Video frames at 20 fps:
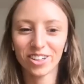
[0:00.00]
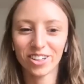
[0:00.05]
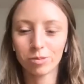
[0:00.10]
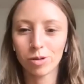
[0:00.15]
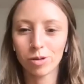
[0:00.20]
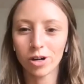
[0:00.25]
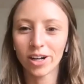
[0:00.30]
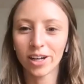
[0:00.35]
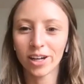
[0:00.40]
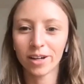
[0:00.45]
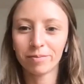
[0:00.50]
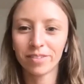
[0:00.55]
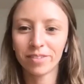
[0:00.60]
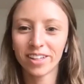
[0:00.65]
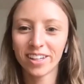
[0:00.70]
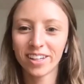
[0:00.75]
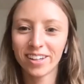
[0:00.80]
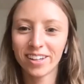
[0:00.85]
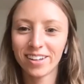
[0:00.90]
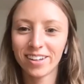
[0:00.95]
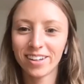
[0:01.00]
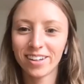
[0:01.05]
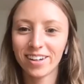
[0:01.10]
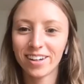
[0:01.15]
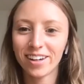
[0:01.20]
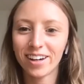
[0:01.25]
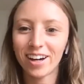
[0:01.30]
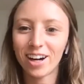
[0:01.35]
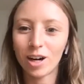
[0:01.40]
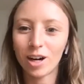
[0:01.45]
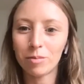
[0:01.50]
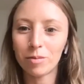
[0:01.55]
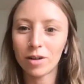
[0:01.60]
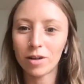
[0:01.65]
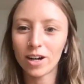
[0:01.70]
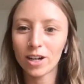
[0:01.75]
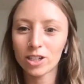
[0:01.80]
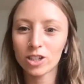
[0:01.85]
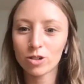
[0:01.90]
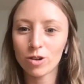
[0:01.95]
you, Dr. Brautigam.
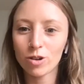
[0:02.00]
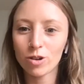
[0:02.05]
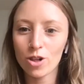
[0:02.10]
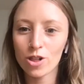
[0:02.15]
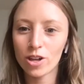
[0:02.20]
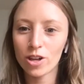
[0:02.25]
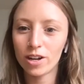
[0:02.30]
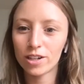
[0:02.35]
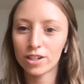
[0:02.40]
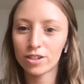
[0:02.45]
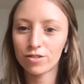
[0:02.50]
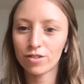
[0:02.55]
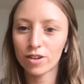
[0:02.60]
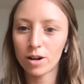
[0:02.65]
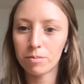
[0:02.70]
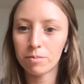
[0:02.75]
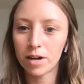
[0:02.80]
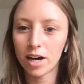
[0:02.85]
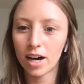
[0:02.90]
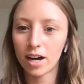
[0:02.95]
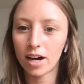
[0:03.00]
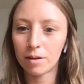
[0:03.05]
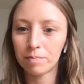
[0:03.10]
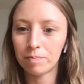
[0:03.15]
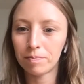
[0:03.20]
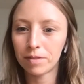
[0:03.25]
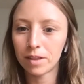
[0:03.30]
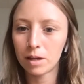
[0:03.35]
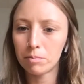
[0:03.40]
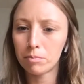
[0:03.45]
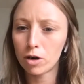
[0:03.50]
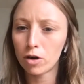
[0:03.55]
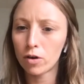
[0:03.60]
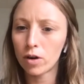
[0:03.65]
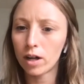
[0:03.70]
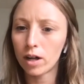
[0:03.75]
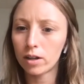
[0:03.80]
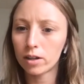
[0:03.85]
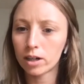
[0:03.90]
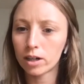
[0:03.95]
Our next question is from
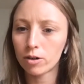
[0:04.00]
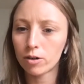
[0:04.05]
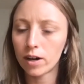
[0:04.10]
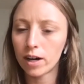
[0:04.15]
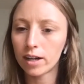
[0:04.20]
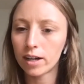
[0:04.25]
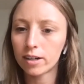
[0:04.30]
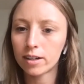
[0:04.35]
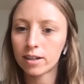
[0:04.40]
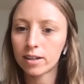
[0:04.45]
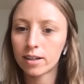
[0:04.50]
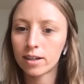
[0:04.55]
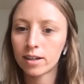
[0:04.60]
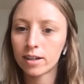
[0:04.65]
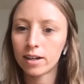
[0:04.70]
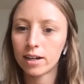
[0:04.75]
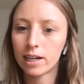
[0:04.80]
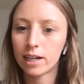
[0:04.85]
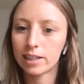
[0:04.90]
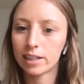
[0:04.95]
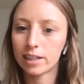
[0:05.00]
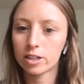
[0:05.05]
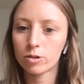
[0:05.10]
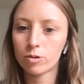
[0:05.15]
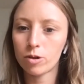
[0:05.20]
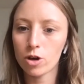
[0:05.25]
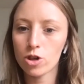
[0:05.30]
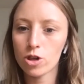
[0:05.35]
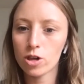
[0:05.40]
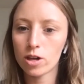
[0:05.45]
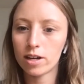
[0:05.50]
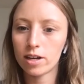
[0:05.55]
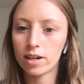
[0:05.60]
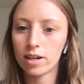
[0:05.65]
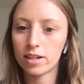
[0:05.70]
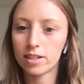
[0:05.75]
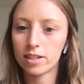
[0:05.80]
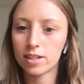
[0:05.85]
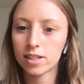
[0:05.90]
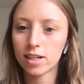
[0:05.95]
Maral Karan. And this question
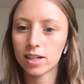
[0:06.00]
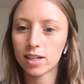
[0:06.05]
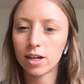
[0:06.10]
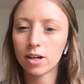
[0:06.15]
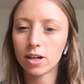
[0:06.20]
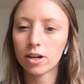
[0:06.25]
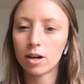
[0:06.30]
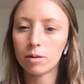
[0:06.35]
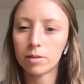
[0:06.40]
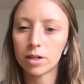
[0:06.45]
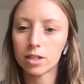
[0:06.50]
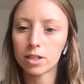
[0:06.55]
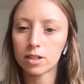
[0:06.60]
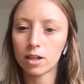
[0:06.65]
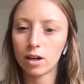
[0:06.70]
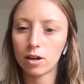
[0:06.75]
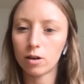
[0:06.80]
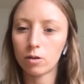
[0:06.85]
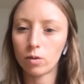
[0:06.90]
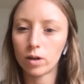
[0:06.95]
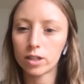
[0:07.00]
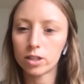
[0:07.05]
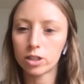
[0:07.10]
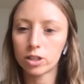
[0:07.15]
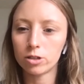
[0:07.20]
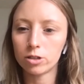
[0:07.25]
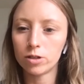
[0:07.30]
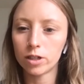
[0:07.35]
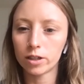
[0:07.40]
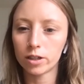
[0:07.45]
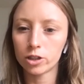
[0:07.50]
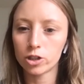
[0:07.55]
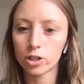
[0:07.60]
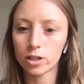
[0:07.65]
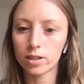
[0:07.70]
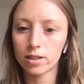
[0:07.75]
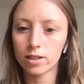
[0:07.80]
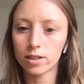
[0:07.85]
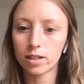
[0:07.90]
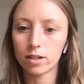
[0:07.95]
is, can you comment on what due
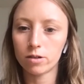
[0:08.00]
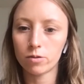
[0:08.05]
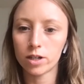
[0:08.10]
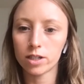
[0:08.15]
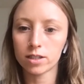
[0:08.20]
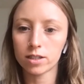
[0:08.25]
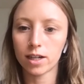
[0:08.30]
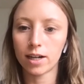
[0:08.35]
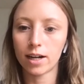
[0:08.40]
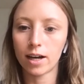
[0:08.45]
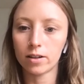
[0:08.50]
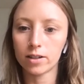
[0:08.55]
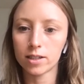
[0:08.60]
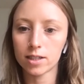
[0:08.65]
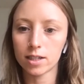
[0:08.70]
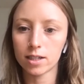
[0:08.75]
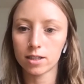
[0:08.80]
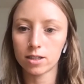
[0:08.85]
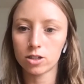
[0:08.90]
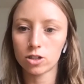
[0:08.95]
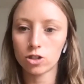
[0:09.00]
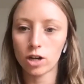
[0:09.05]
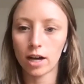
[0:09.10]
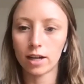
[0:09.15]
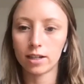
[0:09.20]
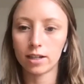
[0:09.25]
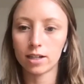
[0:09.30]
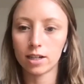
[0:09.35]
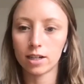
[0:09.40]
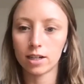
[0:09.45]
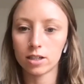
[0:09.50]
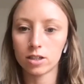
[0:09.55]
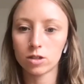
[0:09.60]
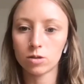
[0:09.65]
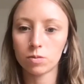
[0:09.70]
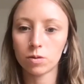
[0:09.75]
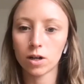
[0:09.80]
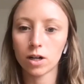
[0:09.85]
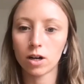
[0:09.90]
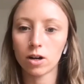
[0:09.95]
diligence and risk analysis China
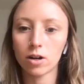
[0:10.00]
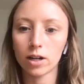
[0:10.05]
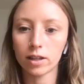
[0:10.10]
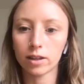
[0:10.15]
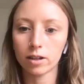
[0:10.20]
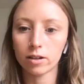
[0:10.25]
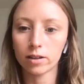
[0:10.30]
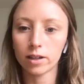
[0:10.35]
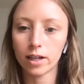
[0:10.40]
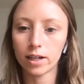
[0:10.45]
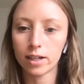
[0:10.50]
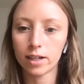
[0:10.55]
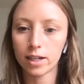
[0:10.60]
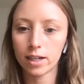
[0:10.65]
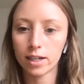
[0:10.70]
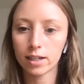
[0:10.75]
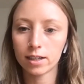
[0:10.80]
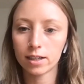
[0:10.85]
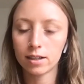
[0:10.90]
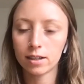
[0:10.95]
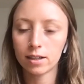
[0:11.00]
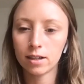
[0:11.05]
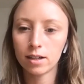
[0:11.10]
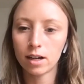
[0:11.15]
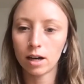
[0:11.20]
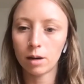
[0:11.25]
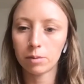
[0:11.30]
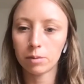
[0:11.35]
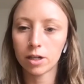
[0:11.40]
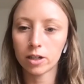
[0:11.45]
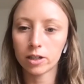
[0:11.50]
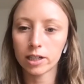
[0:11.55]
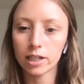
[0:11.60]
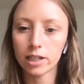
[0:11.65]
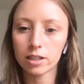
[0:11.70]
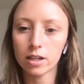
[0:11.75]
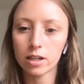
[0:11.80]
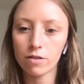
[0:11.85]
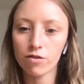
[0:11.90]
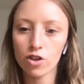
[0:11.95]
does regarding their lending? I'm
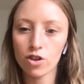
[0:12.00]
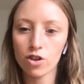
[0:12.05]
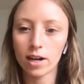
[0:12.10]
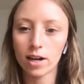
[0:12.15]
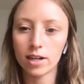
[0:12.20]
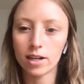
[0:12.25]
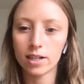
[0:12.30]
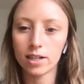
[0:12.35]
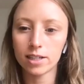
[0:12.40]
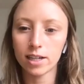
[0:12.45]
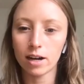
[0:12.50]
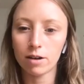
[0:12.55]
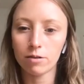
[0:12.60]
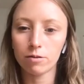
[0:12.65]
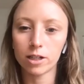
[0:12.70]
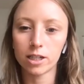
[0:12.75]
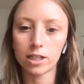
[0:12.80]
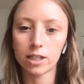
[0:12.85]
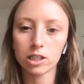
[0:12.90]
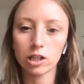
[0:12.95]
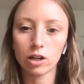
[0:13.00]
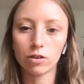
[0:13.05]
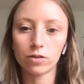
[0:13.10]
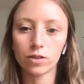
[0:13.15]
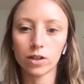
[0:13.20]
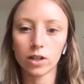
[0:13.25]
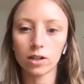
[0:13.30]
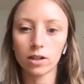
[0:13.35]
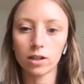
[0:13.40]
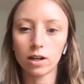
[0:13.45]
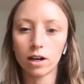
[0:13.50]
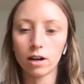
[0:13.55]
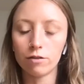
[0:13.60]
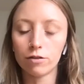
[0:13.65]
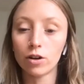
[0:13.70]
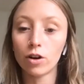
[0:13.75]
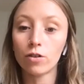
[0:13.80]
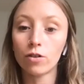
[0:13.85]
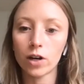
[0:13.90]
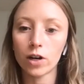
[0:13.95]
curious if China is at risk of
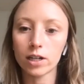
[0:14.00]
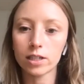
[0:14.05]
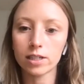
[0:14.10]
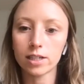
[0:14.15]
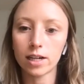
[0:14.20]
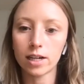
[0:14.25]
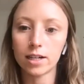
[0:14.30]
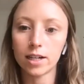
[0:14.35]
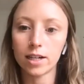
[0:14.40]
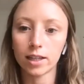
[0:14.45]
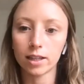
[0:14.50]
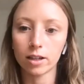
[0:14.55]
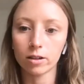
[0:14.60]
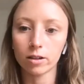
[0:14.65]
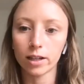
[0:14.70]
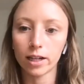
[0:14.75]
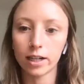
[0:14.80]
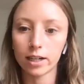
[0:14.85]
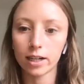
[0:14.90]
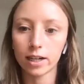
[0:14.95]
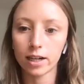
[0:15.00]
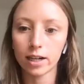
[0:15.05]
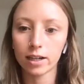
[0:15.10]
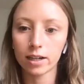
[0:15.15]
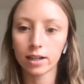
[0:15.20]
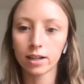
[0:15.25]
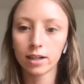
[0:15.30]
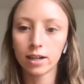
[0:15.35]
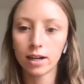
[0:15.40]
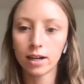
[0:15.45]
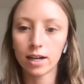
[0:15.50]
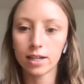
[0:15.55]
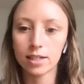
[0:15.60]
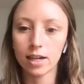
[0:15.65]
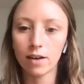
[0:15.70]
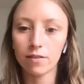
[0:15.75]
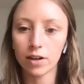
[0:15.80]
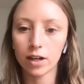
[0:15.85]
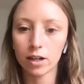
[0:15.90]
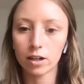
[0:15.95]
overextending their lending as
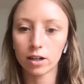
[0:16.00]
